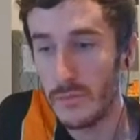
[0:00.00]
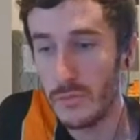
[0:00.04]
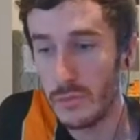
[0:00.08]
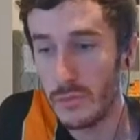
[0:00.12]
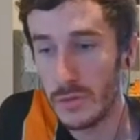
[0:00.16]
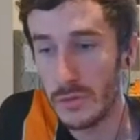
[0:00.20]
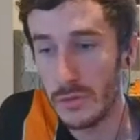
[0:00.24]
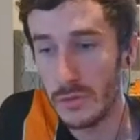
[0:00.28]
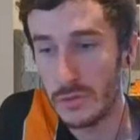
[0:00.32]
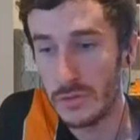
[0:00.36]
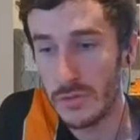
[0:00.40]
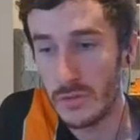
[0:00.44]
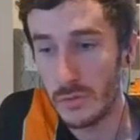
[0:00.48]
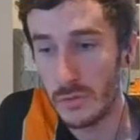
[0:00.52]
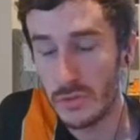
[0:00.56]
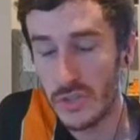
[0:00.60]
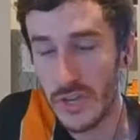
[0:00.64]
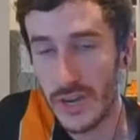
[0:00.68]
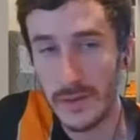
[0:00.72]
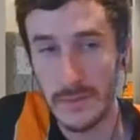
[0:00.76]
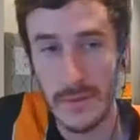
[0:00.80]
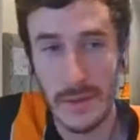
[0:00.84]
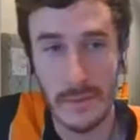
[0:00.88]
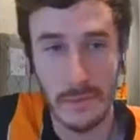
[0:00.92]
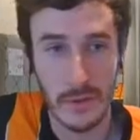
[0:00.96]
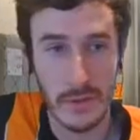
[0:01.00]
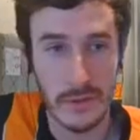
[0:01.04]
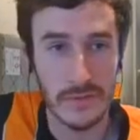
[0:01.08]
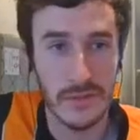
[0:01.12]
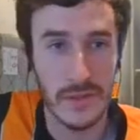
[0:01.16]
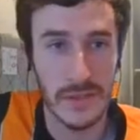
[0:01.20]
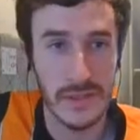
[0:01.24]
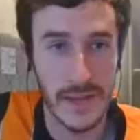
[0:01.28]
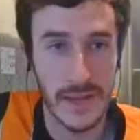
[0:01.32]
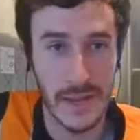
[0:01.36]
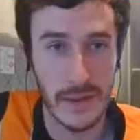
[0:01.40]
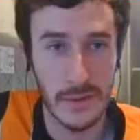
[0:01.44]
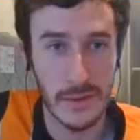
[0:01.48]
we'll chat about
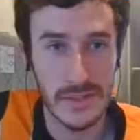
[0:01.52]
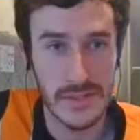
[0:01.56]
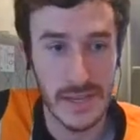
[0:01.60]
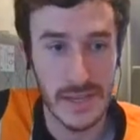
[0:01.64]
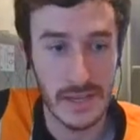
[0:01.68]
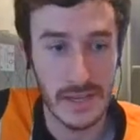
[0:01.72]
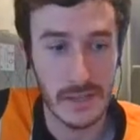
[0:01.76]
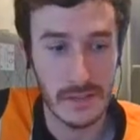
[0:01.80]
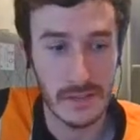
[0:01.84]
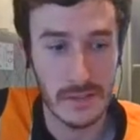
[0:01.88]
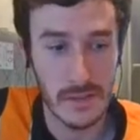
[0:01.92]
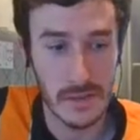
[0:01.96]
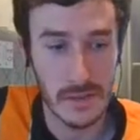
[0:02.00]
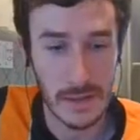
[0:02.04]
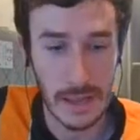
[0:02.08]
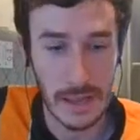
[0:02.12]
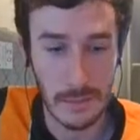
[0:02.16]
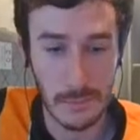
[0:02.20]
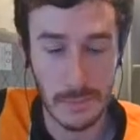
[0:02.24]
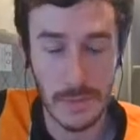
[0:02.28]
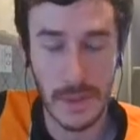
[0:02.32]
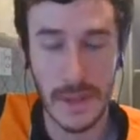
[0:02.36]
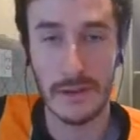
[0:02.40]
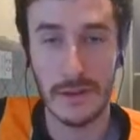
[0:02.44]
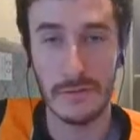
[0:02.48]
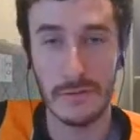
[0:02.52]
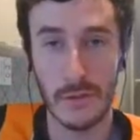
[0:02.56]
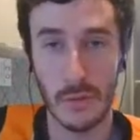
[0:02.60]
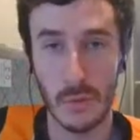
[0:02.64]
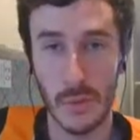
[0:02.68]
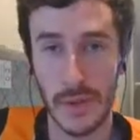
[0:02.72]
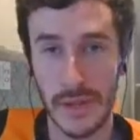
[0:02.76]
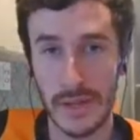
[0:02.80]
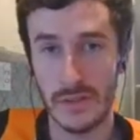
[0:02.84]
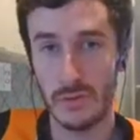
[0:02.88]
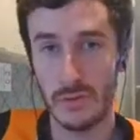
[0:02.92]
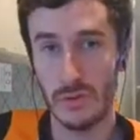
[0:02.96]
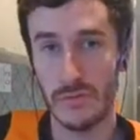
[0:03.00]
briefly now as our player of the
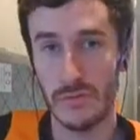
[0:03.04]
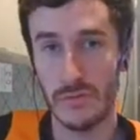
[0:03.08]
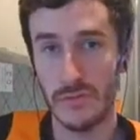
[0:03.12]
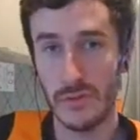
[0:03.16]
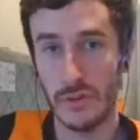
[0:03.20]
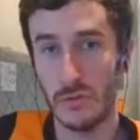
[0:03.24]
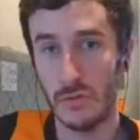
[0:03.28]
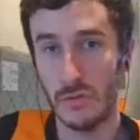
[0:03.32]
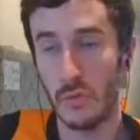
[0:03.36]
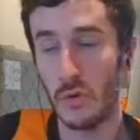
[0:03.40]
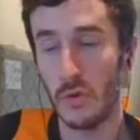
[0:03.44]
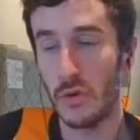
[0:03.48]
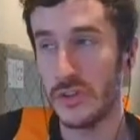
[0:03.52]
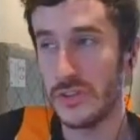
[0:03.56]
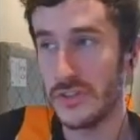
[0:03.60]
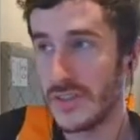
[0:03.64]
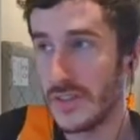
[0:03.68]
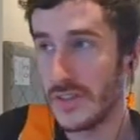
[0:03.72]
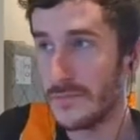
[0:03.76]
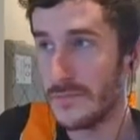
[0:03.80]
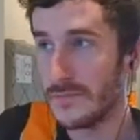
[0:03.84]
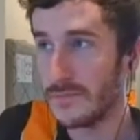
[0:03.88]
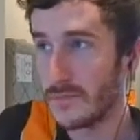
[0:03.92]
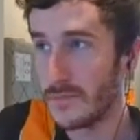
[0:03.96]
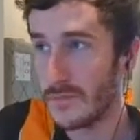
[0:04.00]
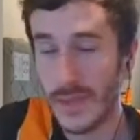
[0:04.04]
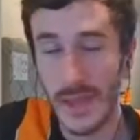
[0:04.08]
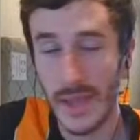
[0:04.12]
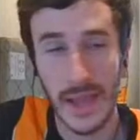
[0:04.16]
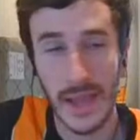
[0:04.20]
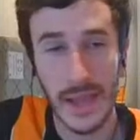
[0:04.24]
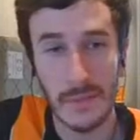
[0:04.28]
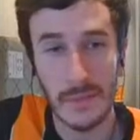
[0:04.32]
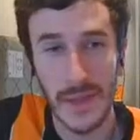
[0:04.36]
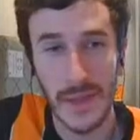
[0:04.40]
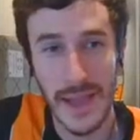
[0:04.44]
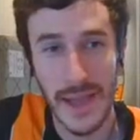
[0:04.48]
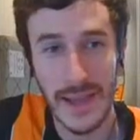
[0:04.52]
week to review was
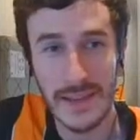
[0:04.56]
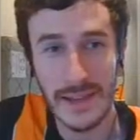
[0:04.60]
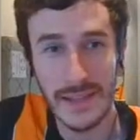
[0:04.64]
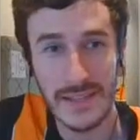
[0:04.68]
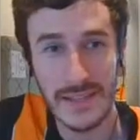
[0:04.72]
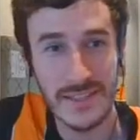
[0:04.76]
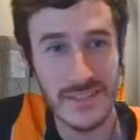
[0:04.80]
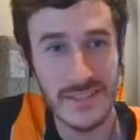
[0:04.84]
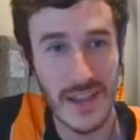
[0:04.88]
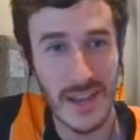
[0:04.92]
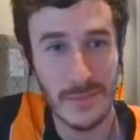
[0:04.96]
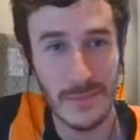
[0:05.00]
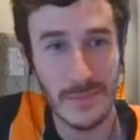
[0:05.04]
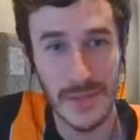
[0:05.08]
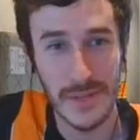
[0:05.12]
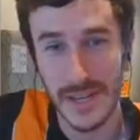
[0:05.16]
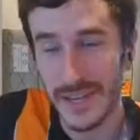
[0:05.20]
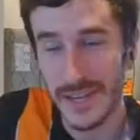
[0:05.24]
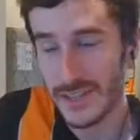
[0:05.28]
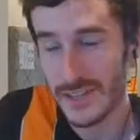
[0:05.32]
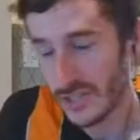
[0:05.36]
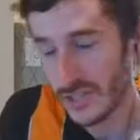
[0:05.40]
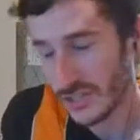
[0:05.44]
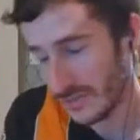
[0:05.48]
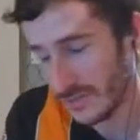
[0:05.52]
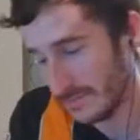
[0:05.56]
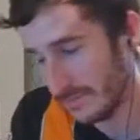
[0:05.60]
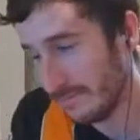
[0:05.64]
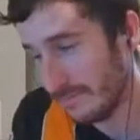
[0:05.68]
Ali Said-Manesh,